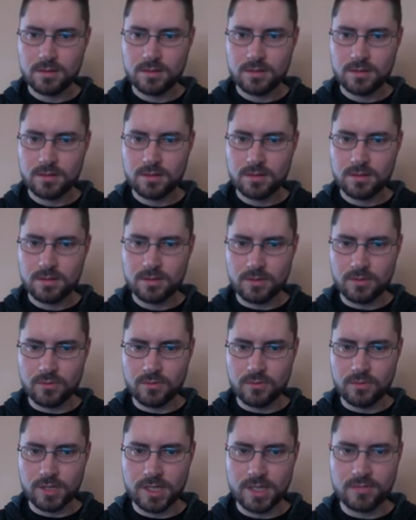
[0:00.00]
All
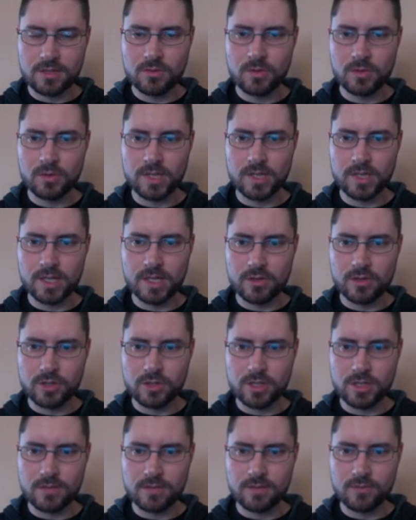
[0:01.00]
right, if I don't hold
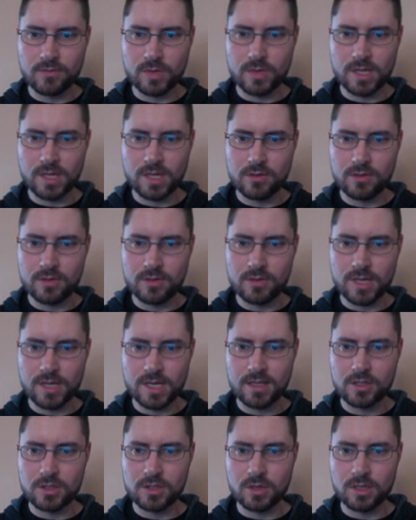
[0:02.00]
down Shift when I do that,
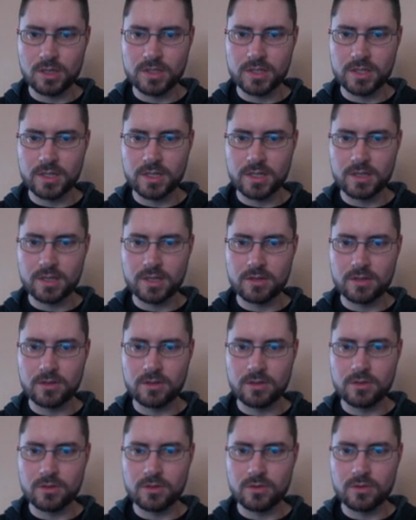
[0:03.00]
it just draws a
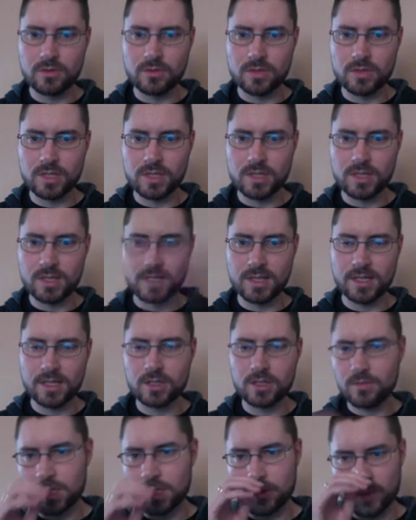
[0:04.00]
new selection,
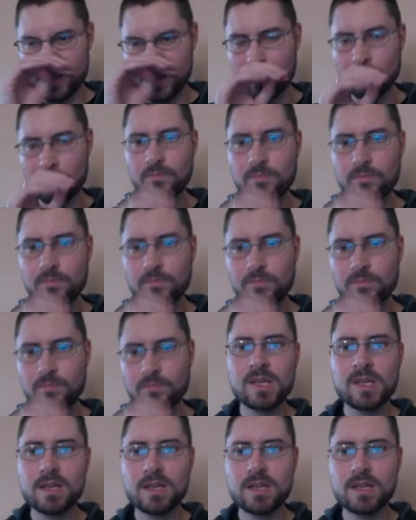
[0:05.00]
which I don't want to do.
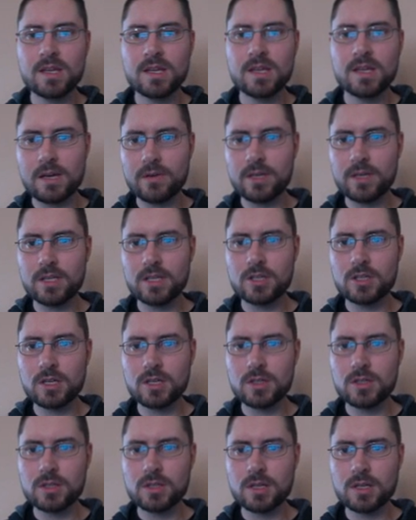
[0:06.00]
Now I can
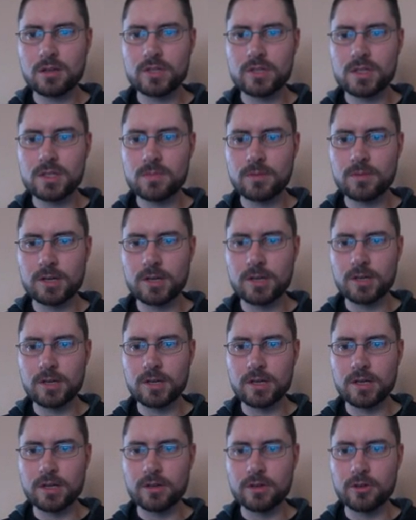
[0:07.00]
change the color of just this part. I'll
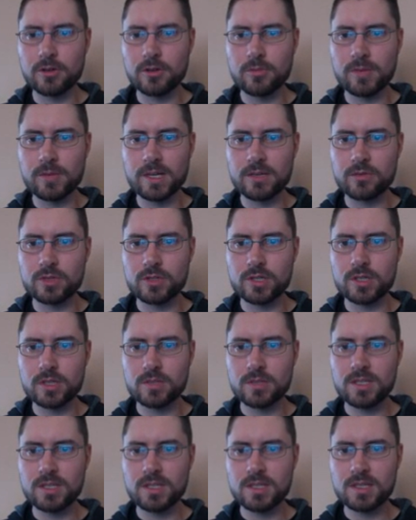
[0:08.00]
go back to
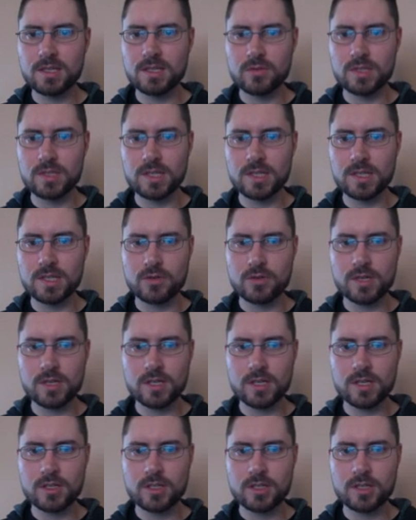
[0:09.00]
Adjustments, Hue,
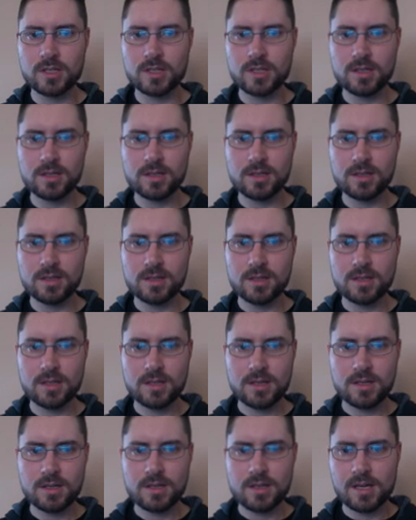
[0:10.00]
Saturation.
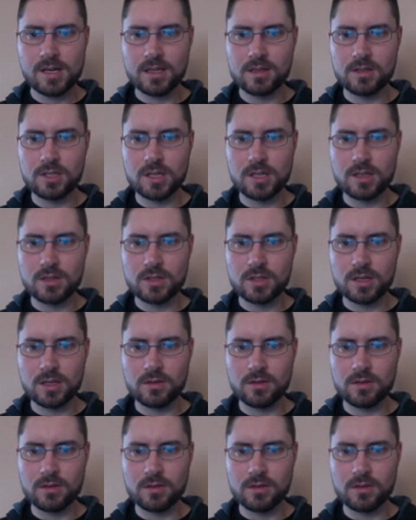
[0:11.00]
I can
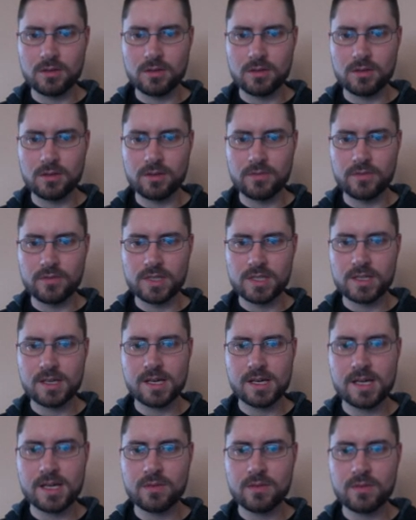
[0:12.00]
change the color of the
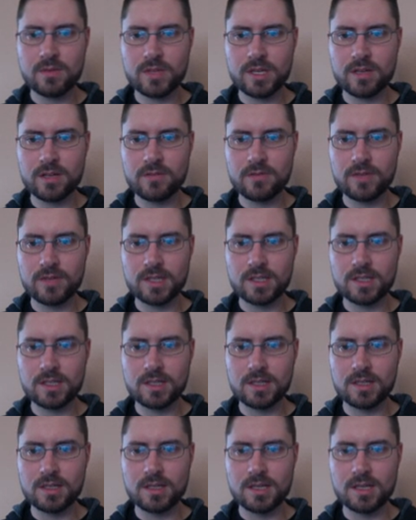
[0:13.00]
sky without
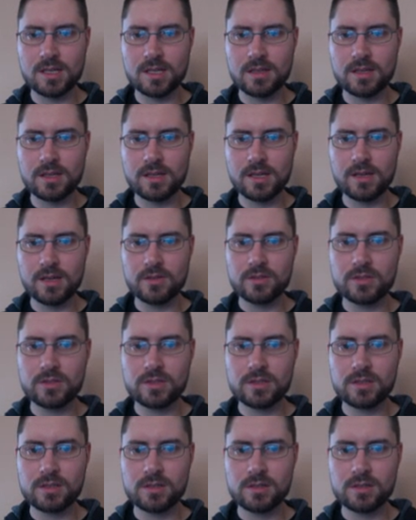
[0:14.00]
affecting anything else.